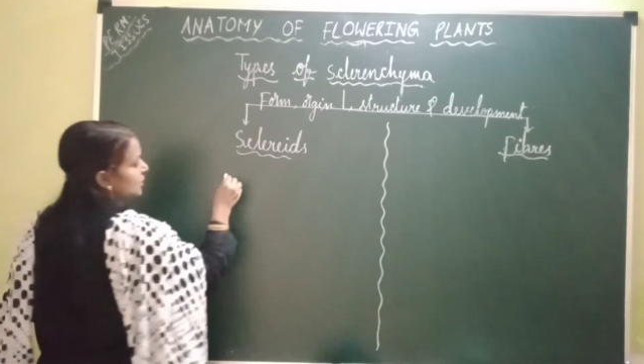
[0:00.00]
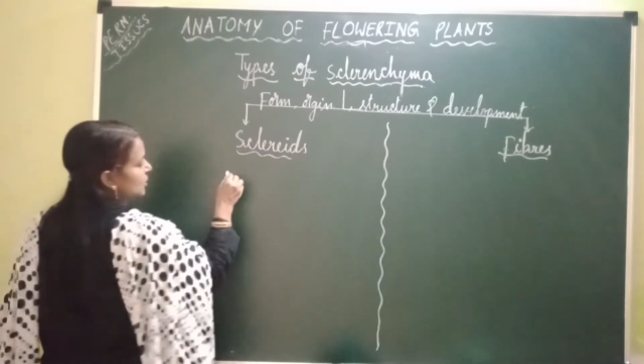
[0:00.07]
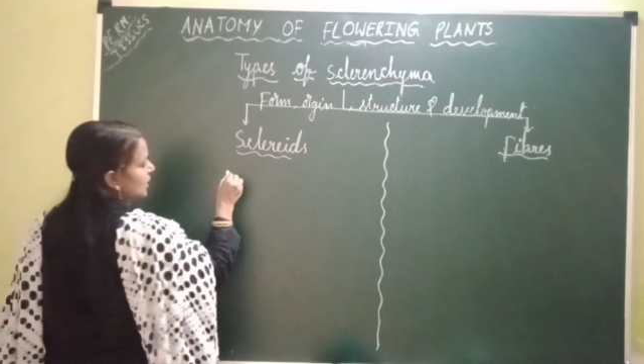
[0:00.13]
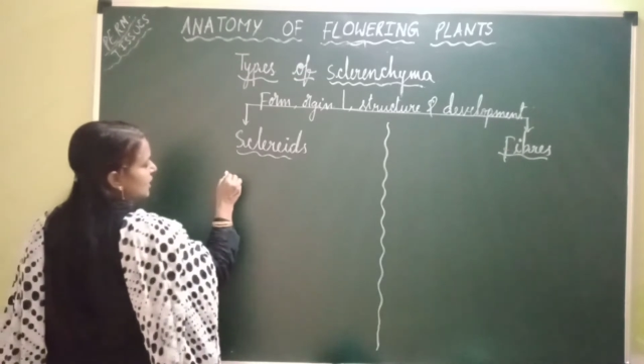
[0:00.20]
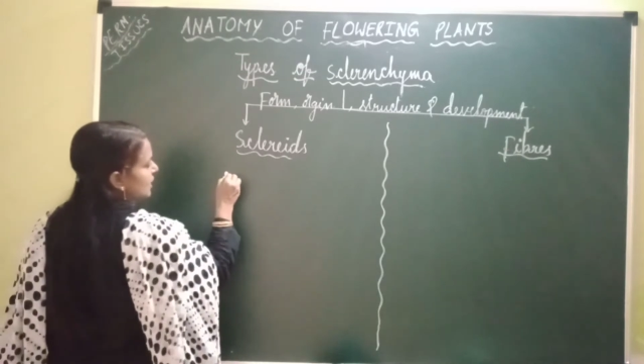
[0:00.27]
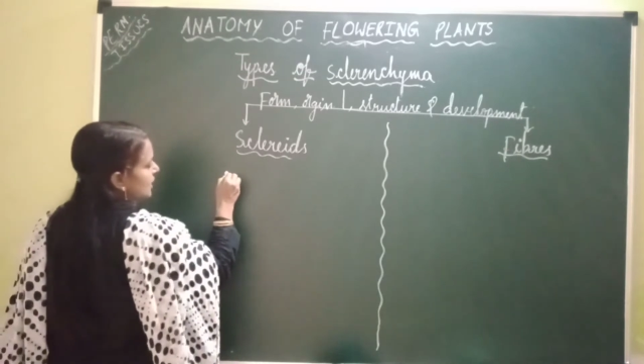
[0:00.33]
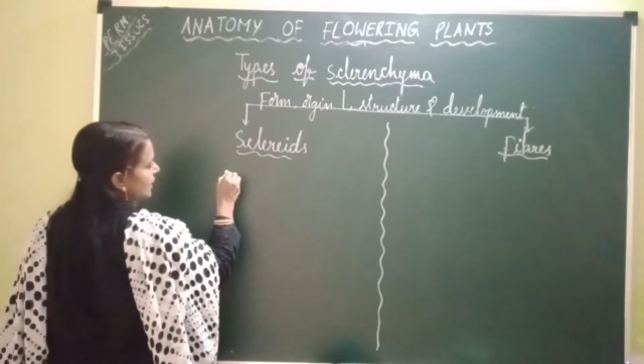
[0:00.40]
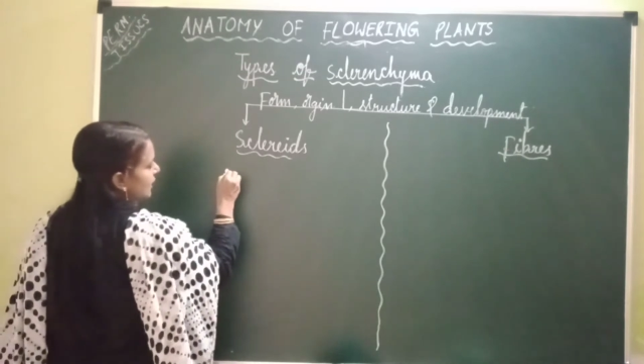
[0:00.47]

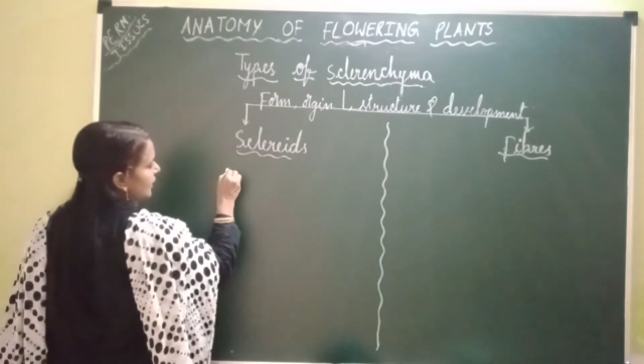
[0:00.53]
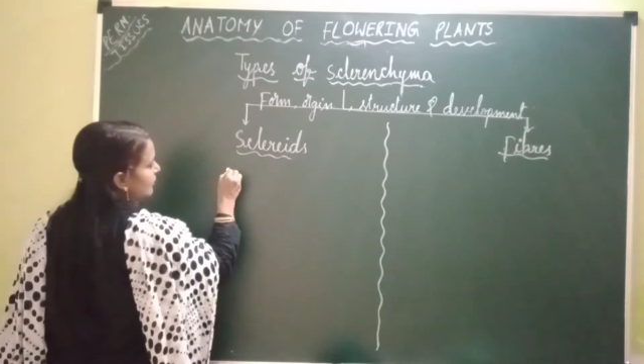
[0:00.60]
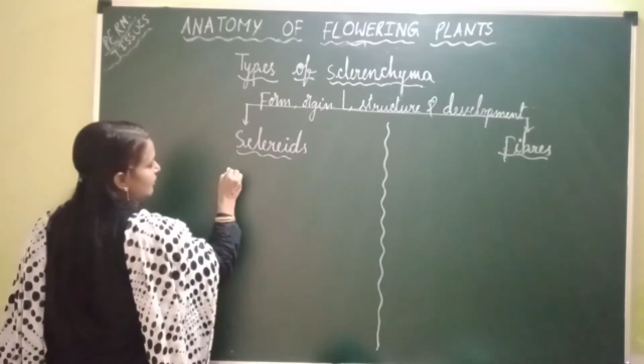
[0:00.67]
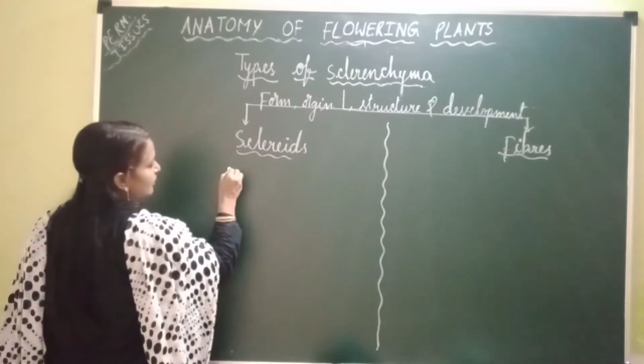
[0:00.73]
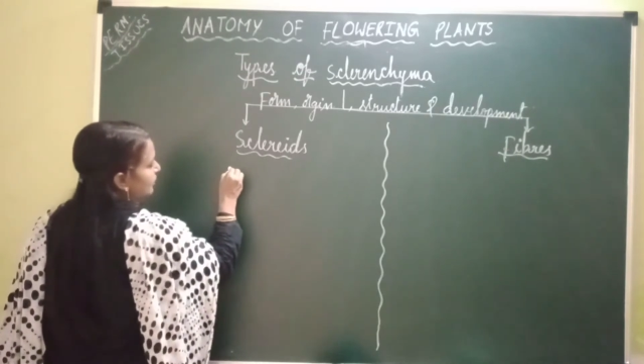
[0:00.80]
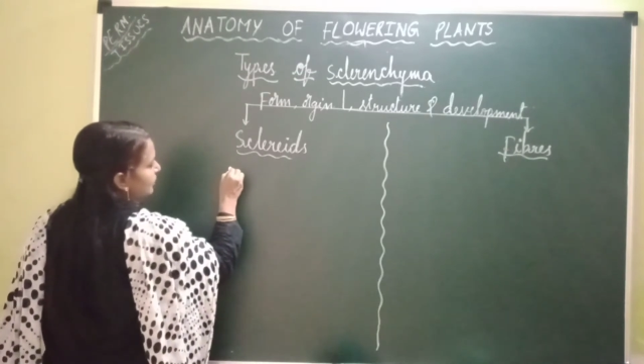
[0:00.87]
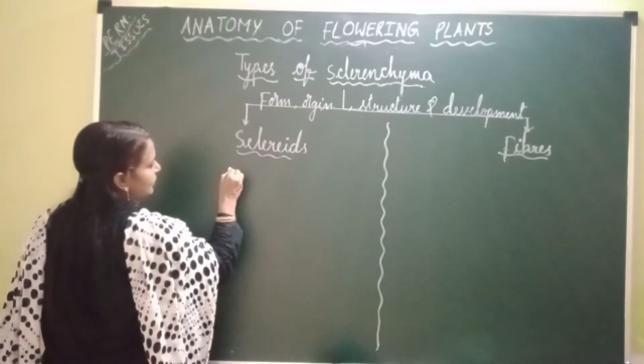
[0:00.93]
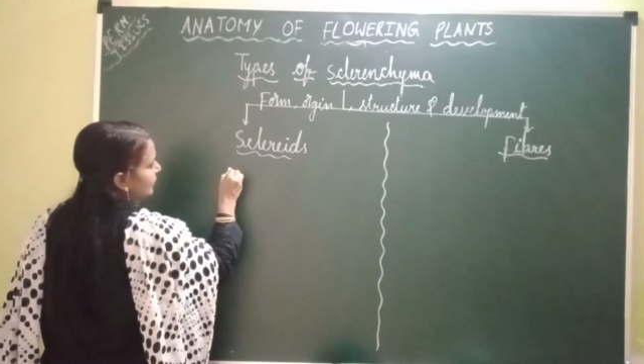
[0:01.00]

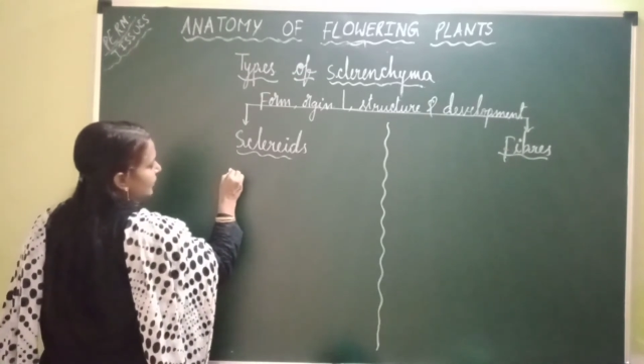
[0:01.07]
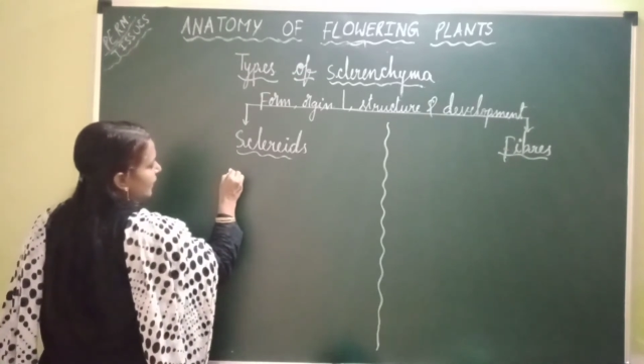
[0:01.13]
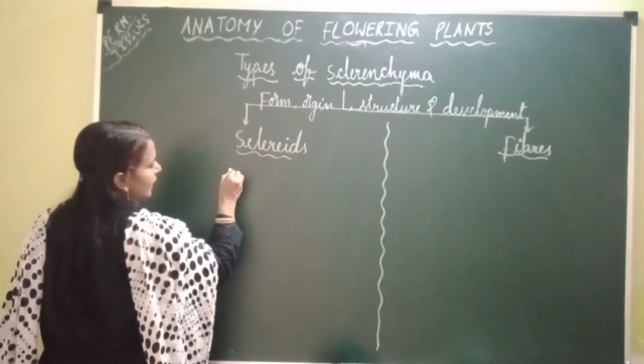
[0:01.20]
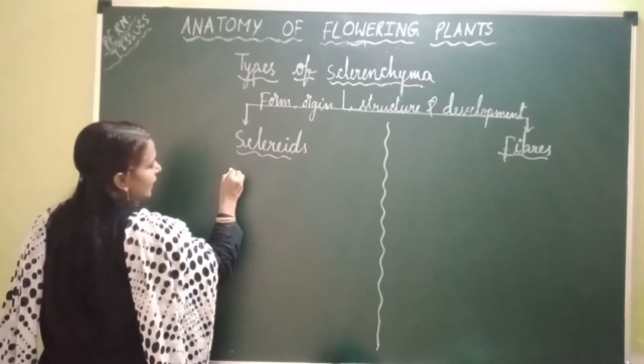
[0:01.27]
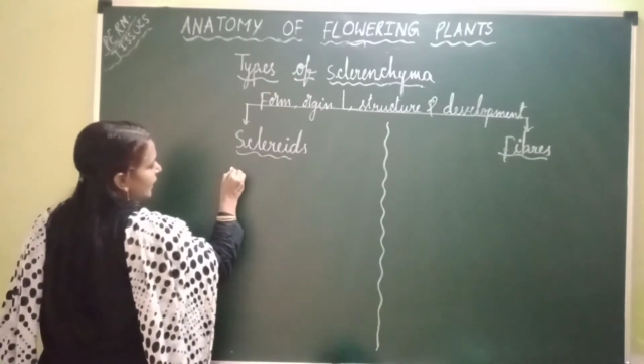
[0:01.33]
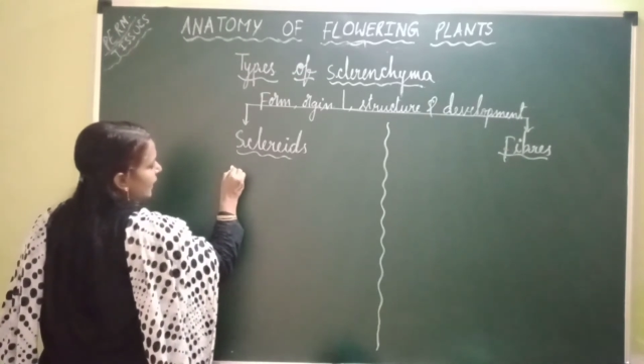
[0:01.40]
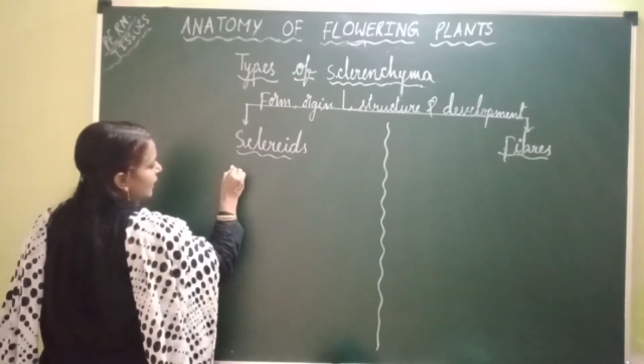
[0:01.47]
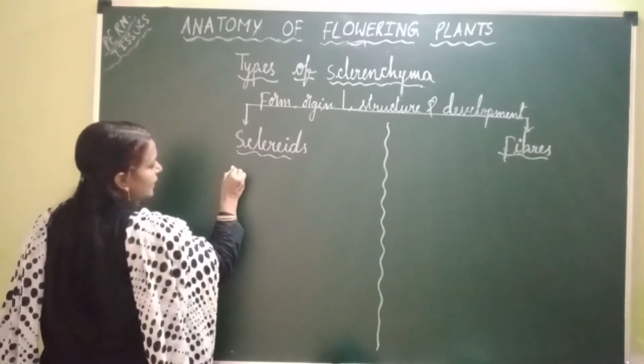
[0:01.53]
generally they
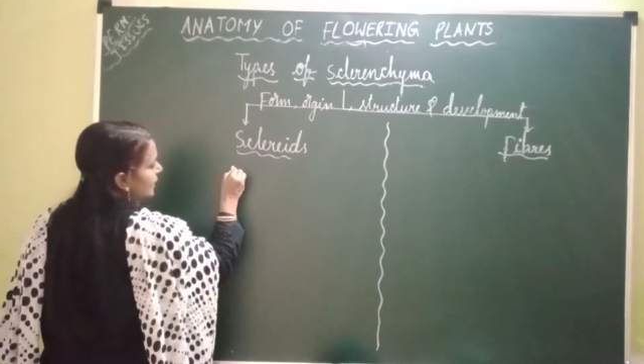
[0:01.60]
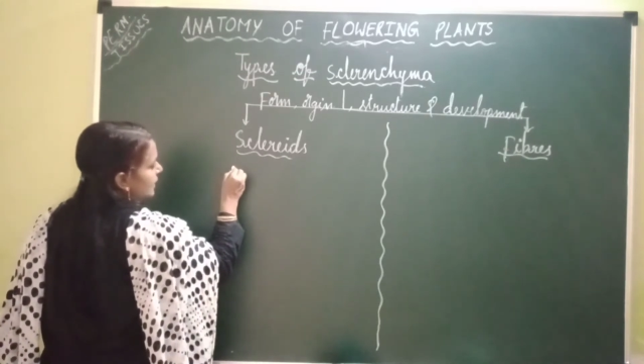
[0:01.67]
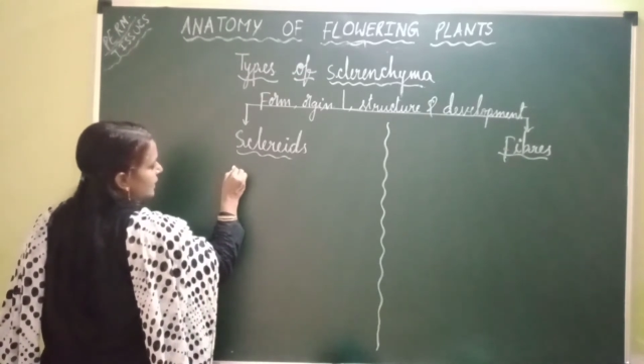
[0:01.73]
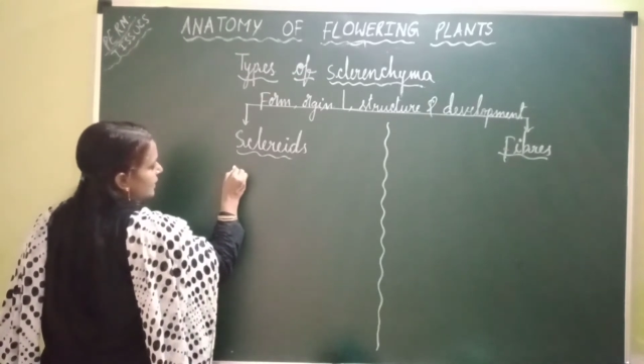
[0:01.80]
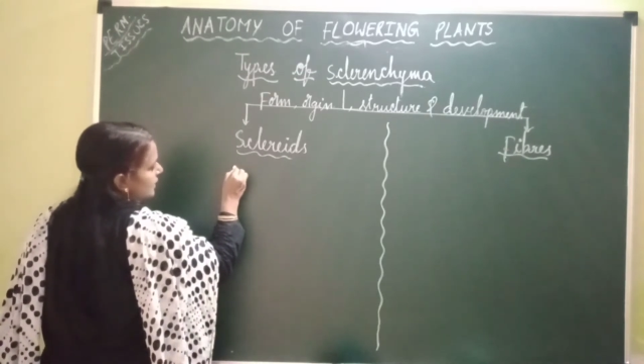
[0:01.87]
are